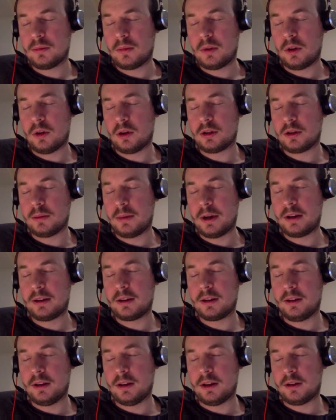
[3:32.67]

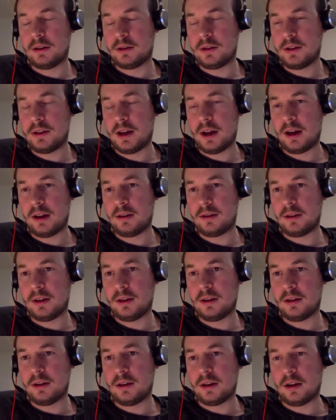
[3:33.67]
automatically understand
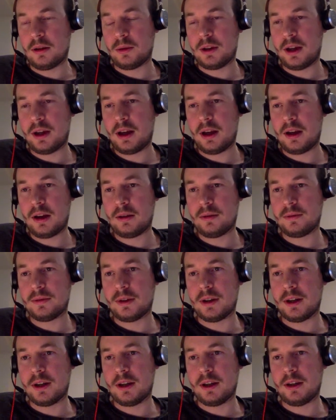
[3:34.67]
that I want to have
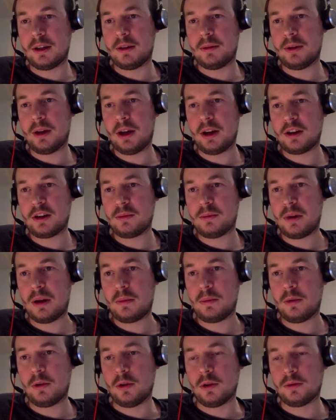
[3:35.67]
a hash map
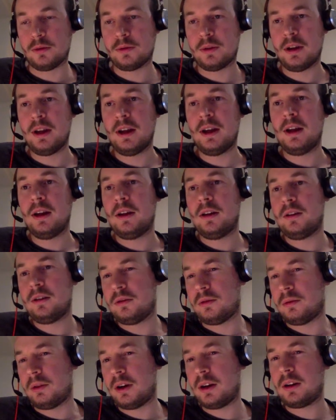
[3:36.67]
of
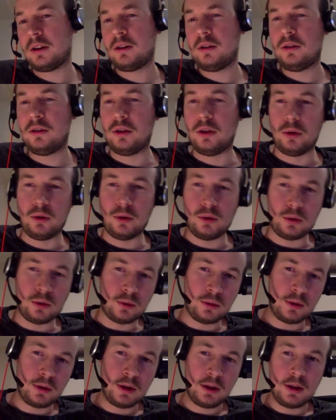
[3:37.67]
string to
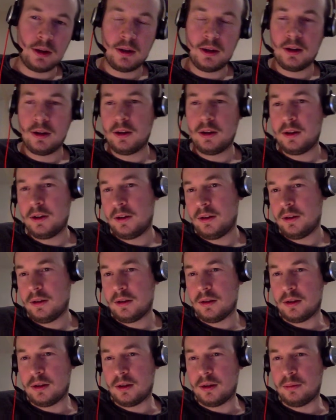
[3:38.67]

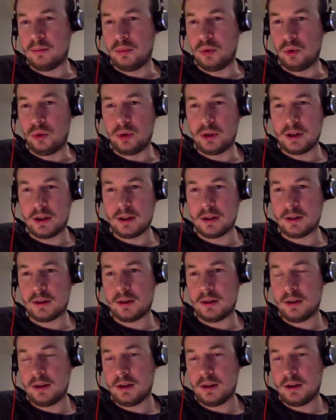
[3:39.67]
Boolean